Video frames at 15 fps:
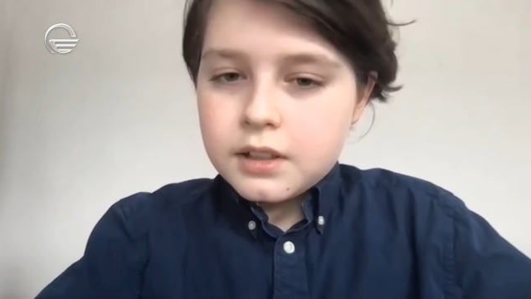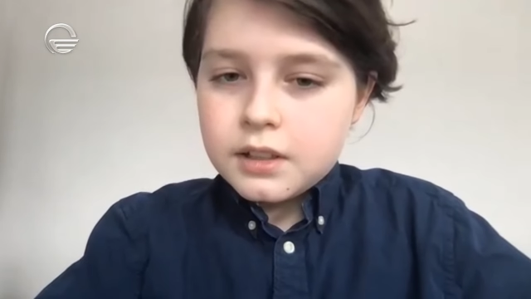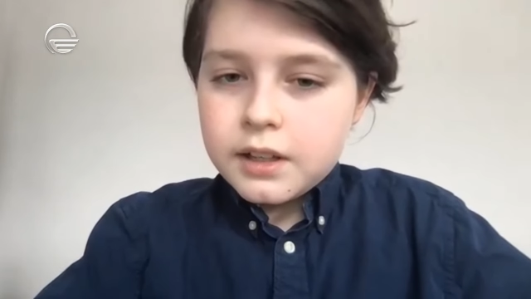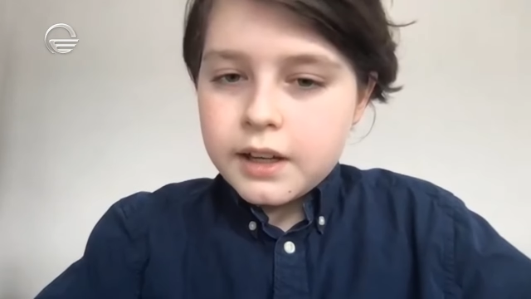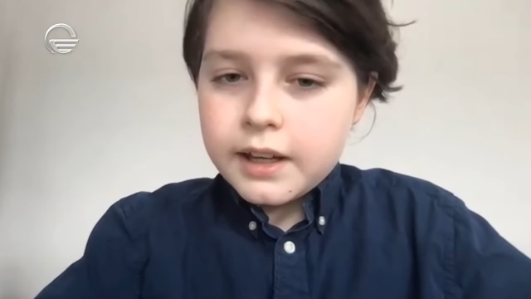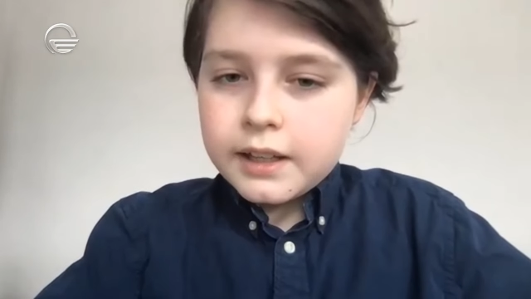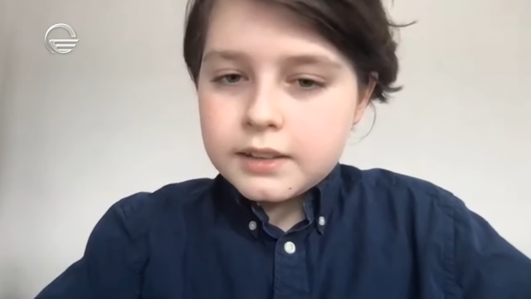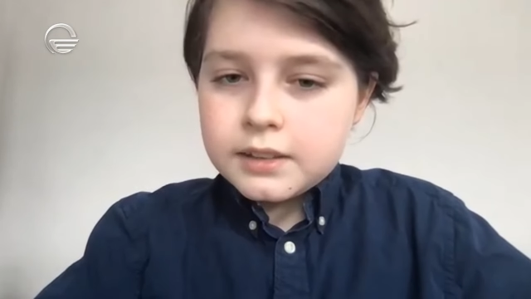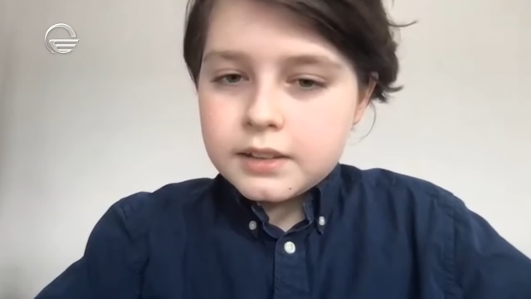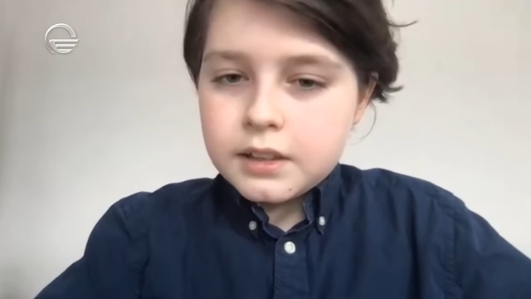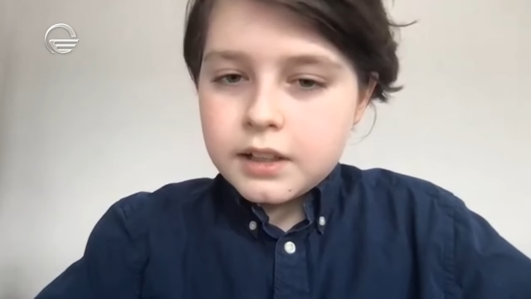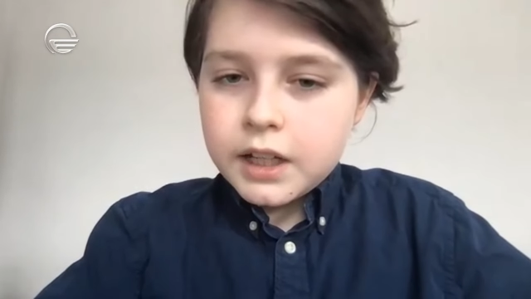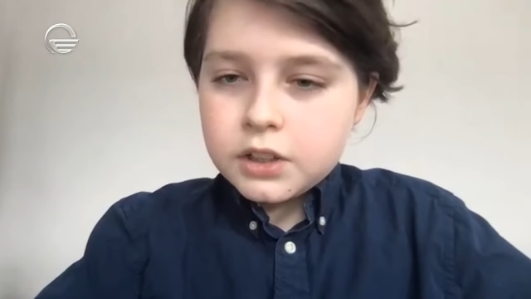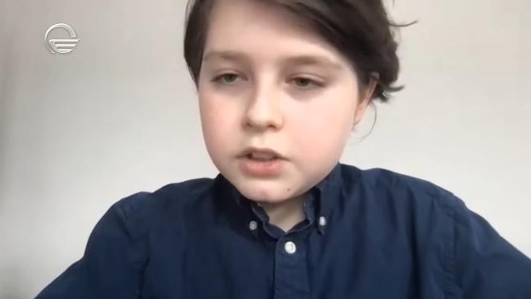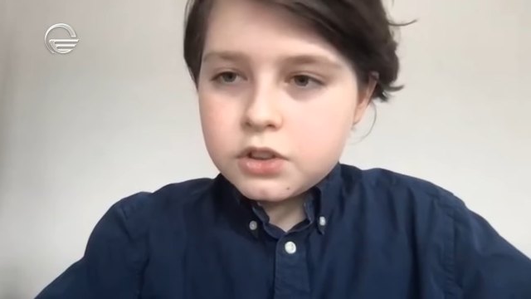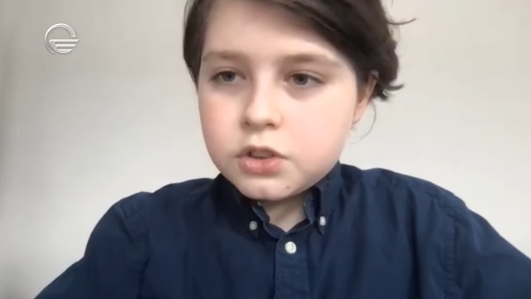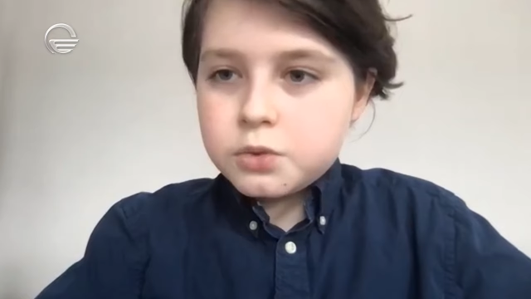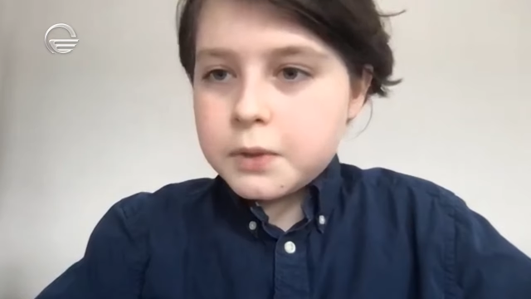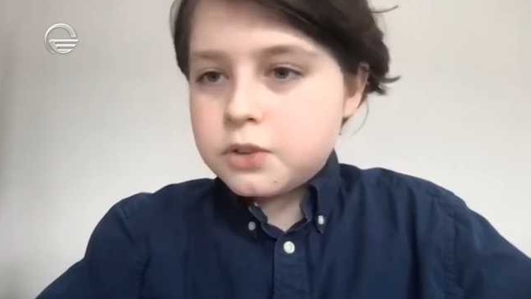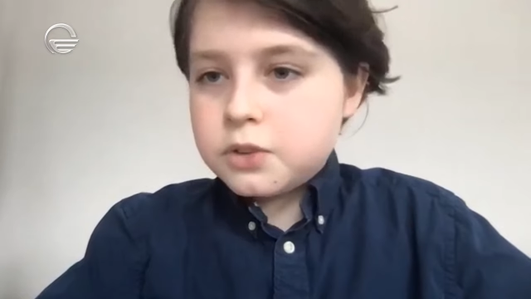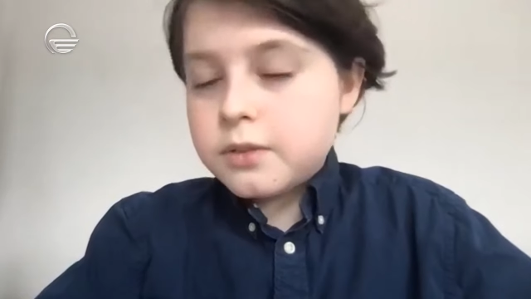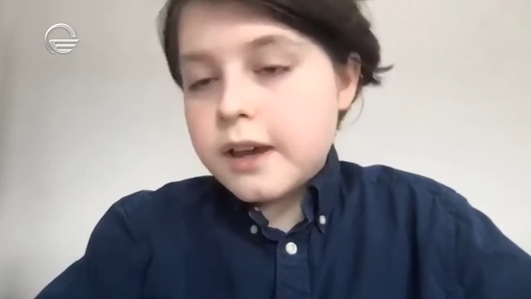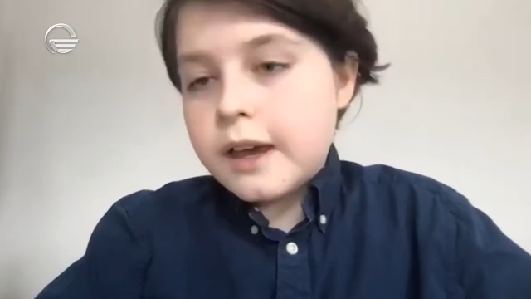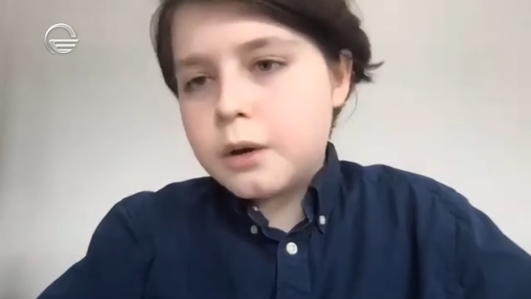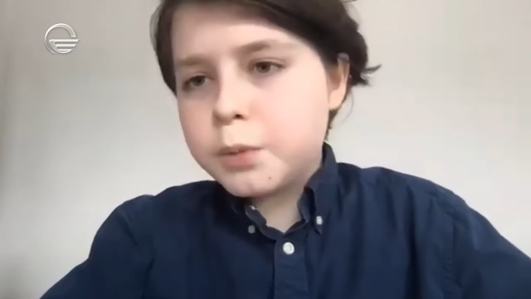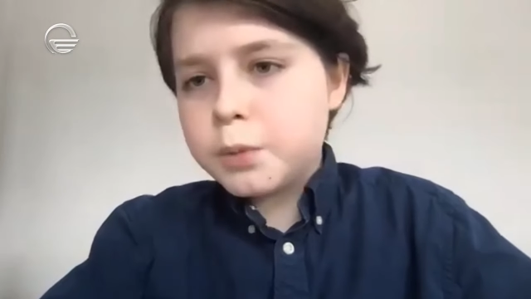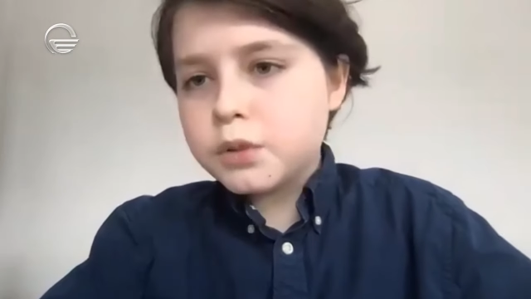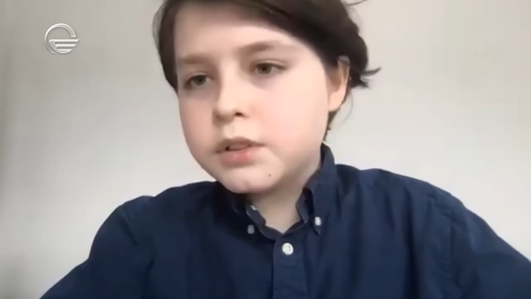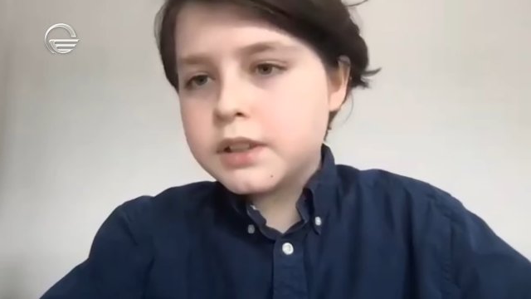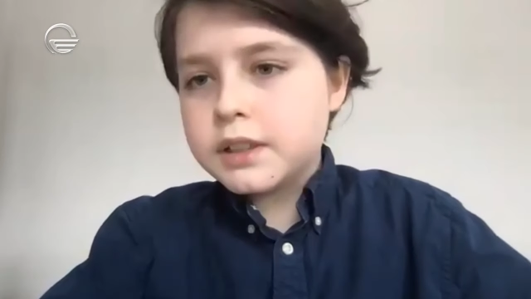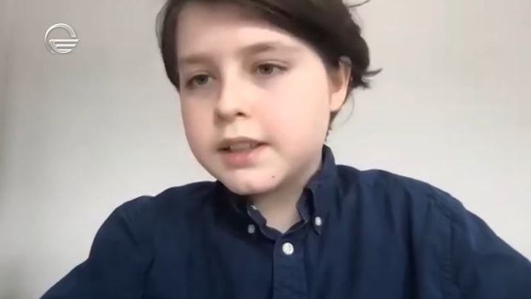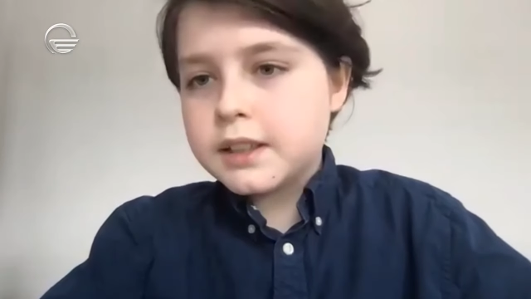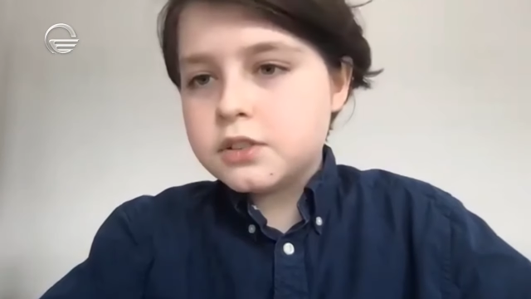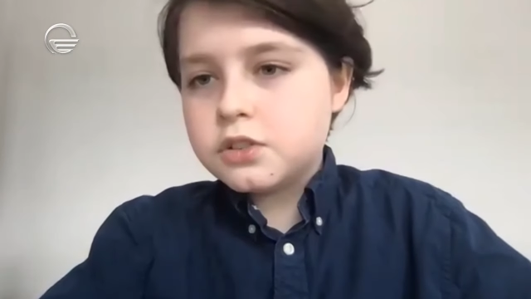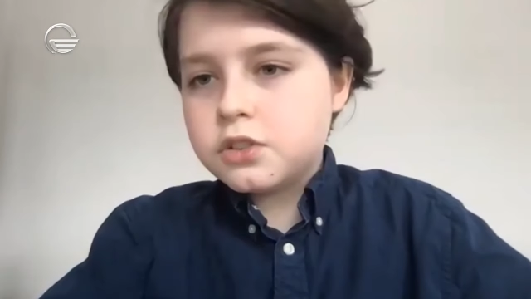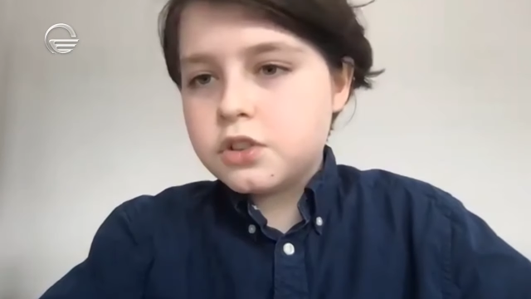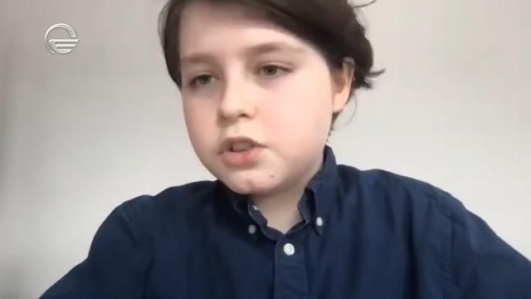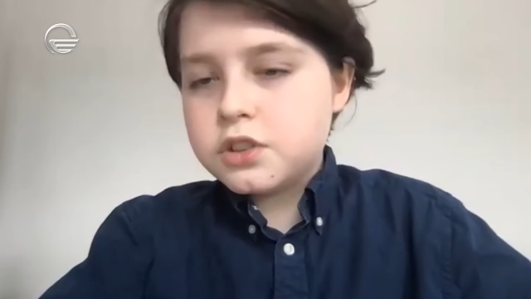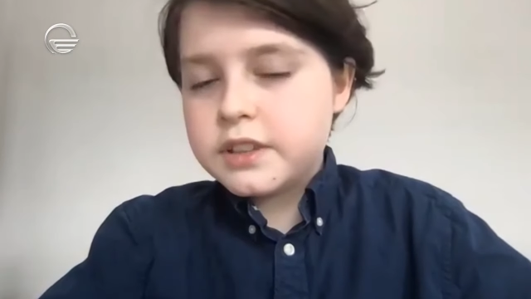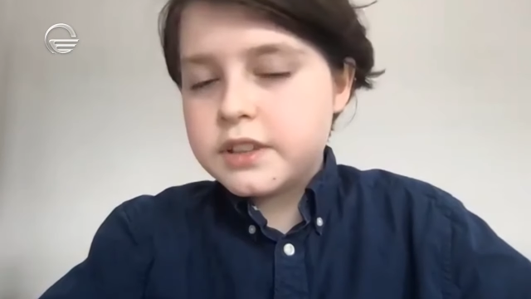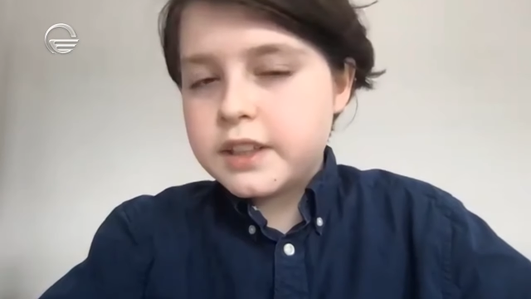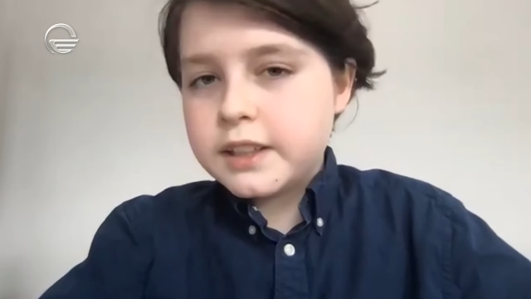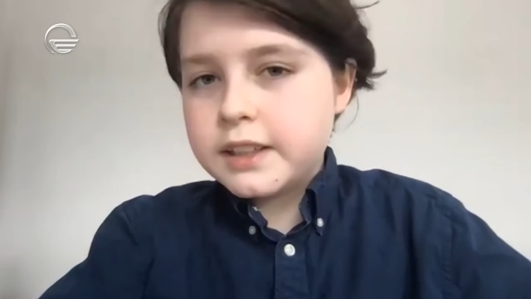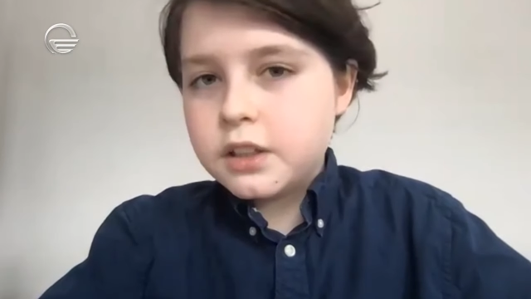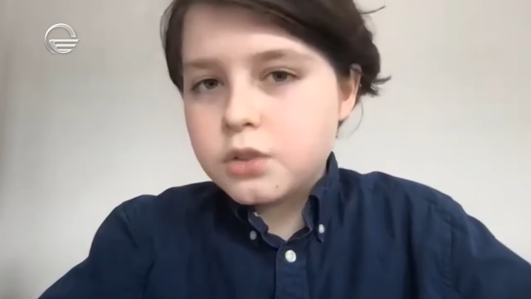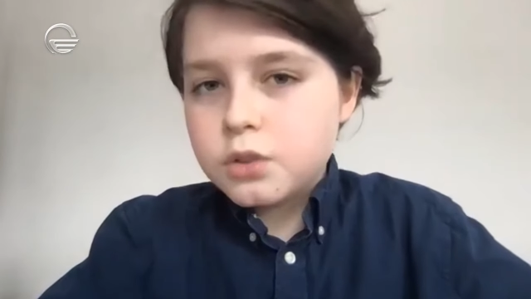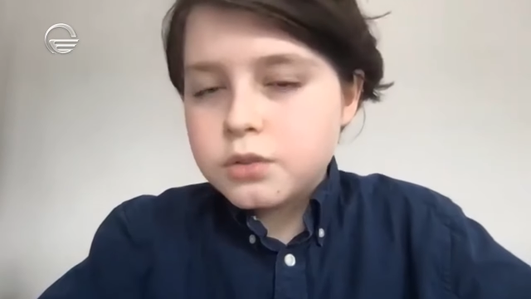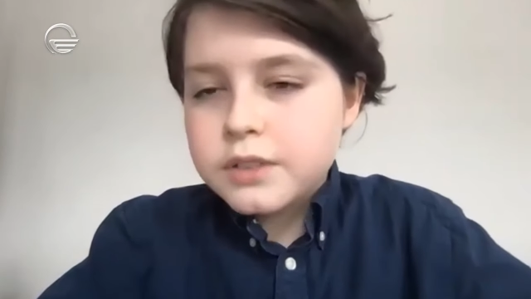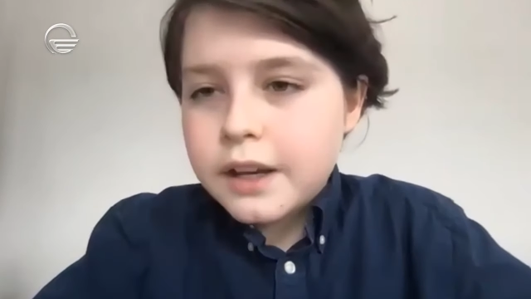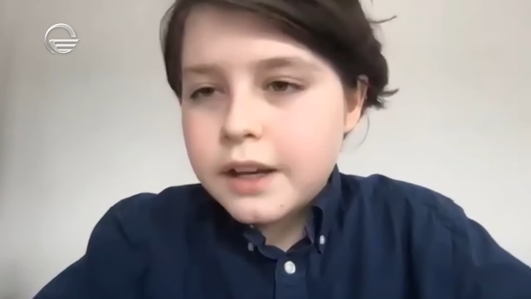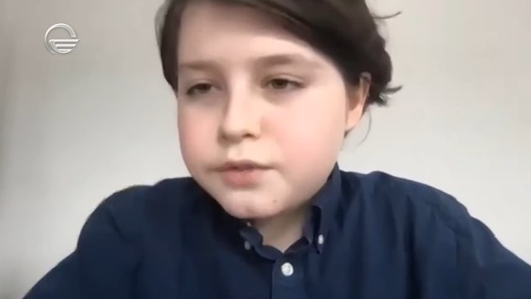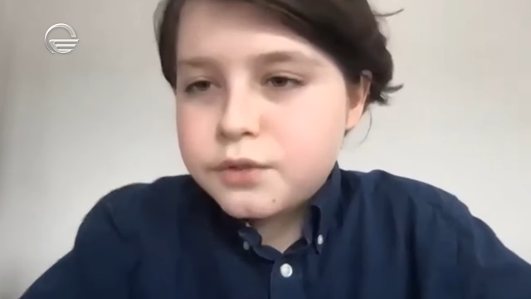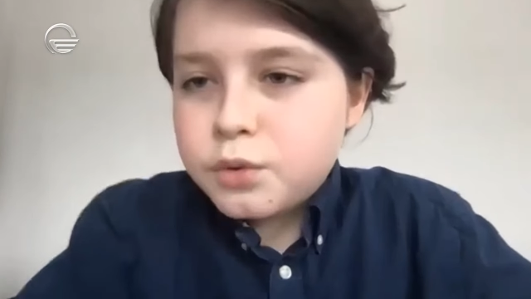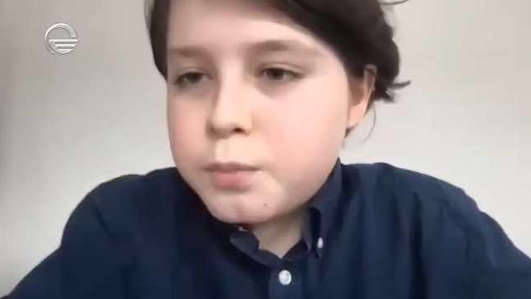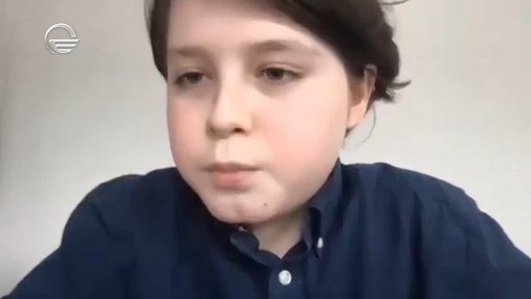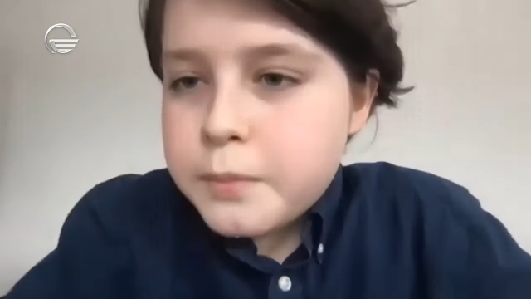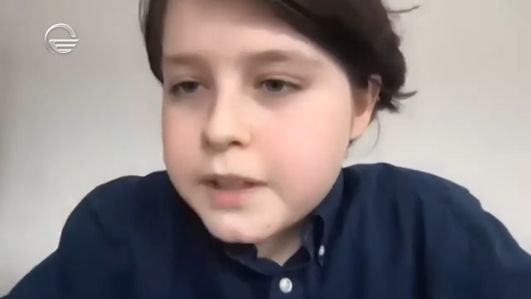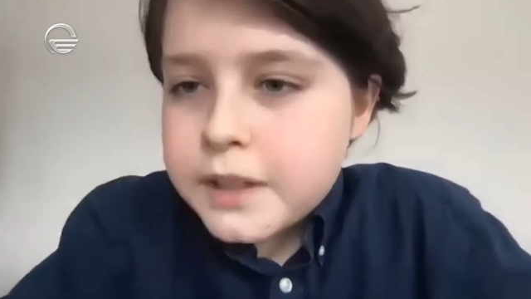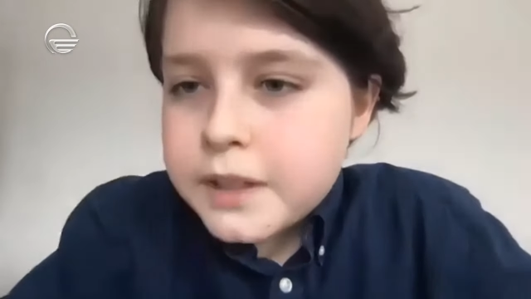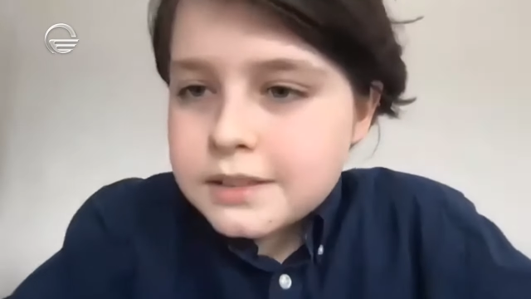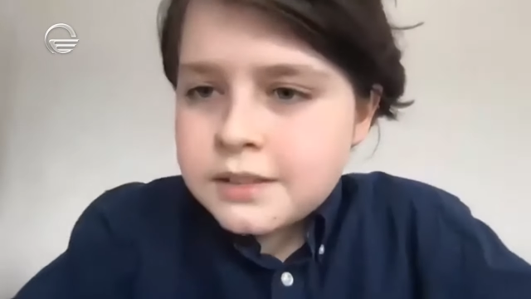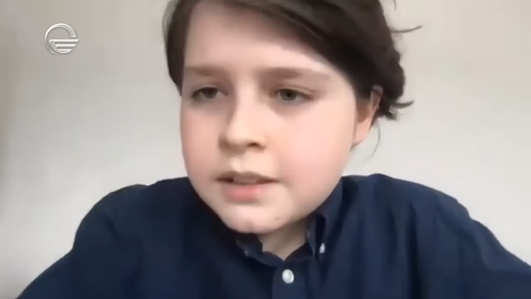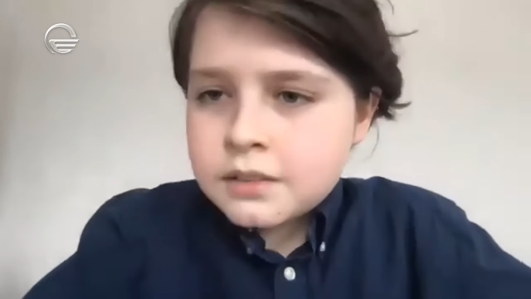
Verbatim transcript: and uh, I just want to help other kids such that they don't have to miss their